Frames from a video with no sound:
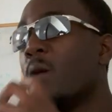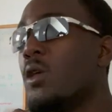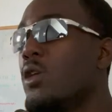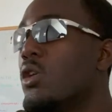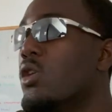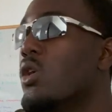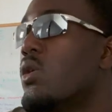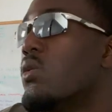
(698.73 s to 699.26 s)
you
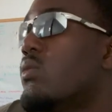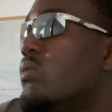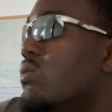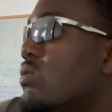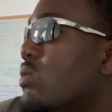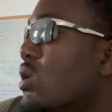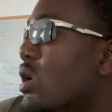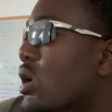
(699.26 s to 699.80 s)
know,
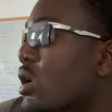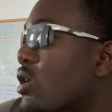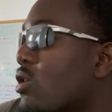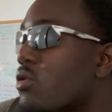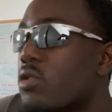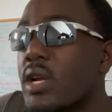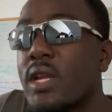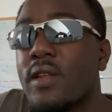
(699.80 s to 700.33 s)

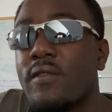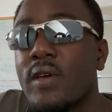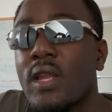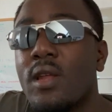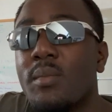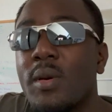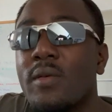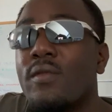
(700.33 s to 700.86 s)
career
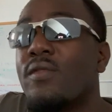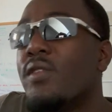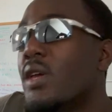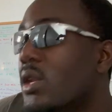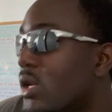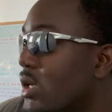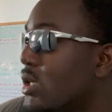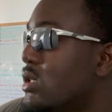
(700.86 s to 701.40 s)
development,
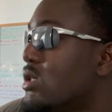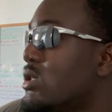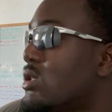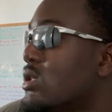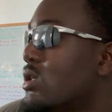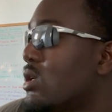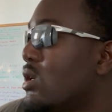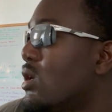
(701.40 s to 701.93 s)
fitness,
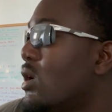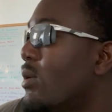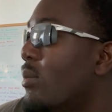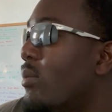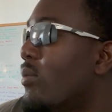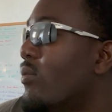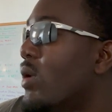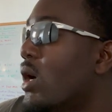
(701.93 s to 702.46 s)

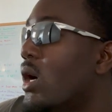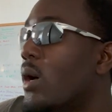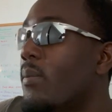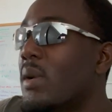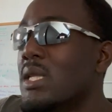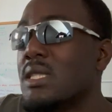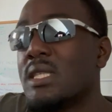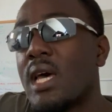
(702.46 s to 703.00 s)

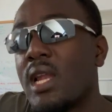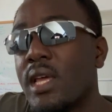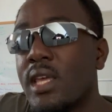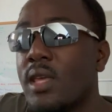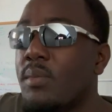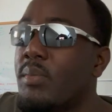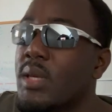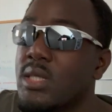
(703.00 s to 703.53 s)
mentality,
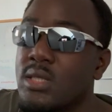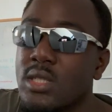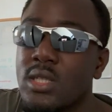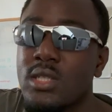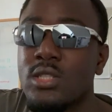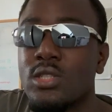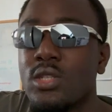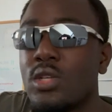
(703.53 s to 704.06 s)

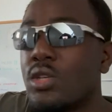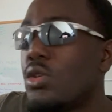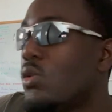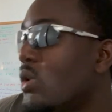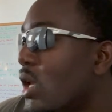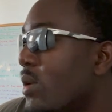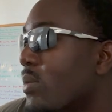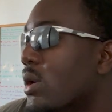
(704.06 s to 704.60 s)
business, you
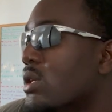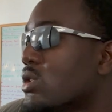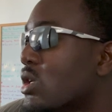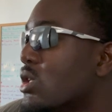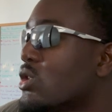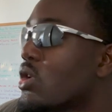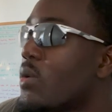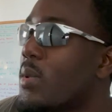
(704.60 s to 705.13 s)
name it. So there's
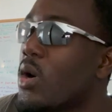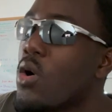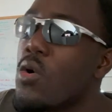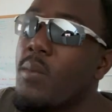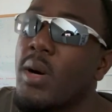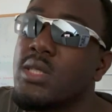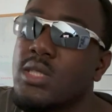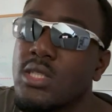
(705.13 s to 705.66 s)
gonna be a whole
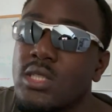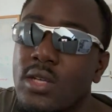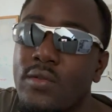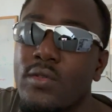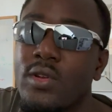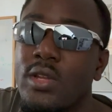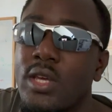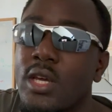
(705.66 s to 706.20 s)
bunch of stuff
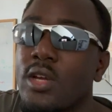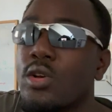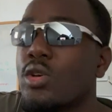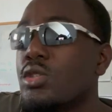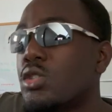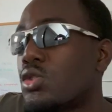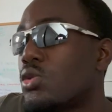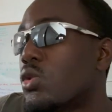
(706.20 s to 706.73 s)
on here and
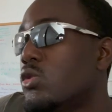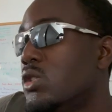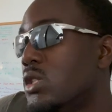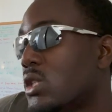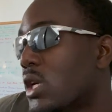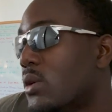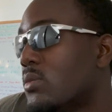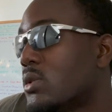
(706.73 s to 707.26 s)
good story
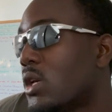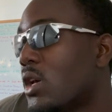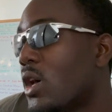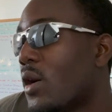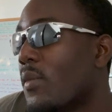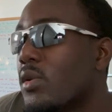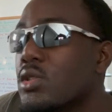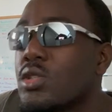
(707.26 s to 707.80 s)
times.
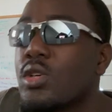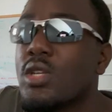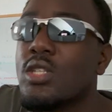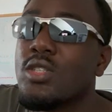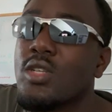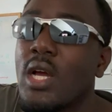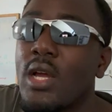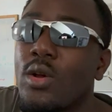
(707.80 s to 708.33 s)
I'm also gonna
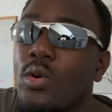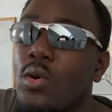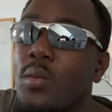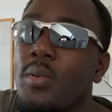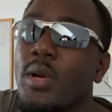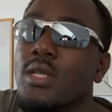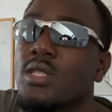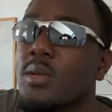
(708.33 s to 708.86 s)
try and
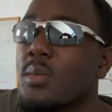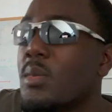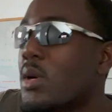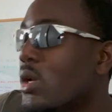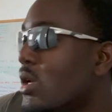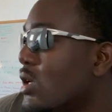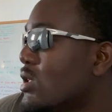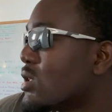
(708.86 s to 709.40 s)
incorporate some
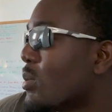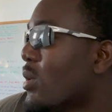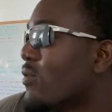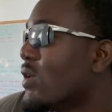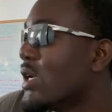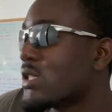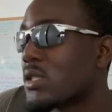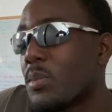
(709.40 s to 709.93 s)

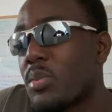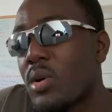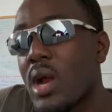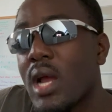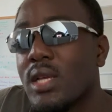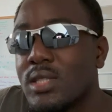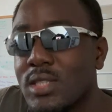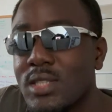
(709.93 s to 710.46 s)
other
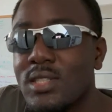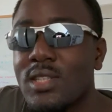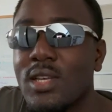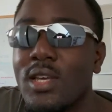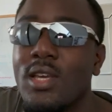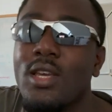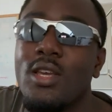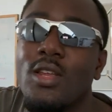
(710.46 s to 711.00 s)
surprises,
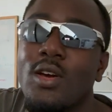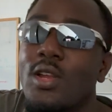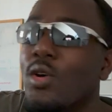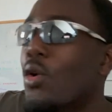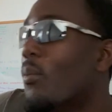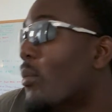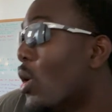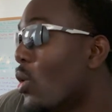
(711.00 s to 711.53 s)
you know, little
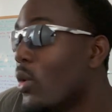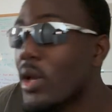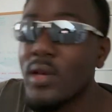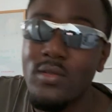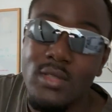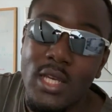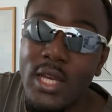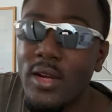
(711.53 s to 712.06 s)

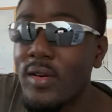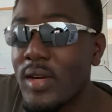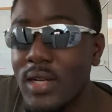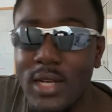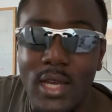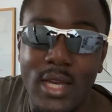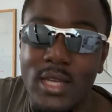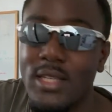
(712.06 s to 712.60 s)
motives here and
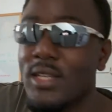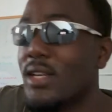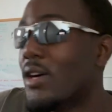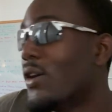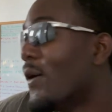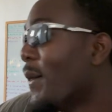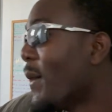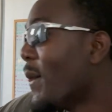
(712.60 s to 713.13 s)
there, you know,